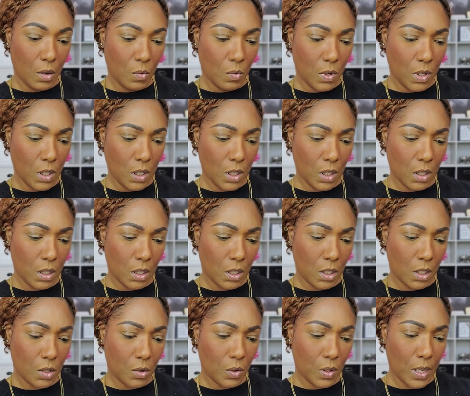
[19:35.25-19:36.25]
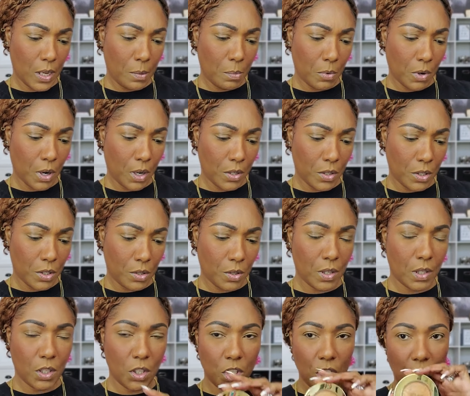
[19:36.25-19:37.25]
what is this, a Soleil bronzer
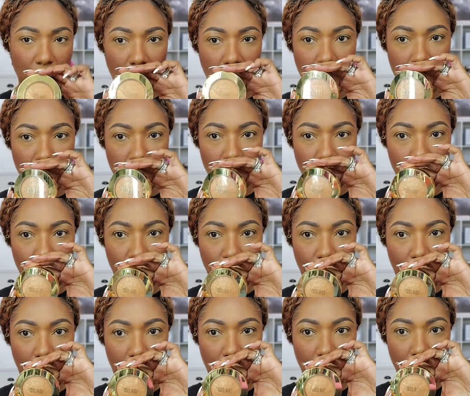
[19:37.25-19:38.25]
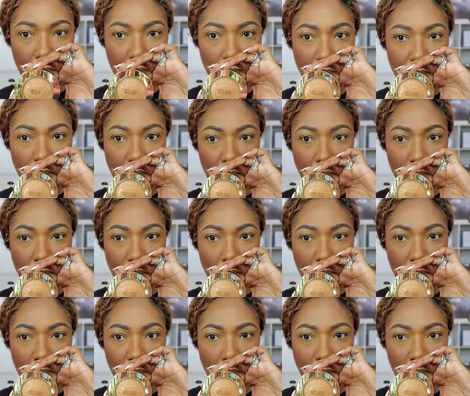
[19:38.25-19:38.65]
in the shade 05.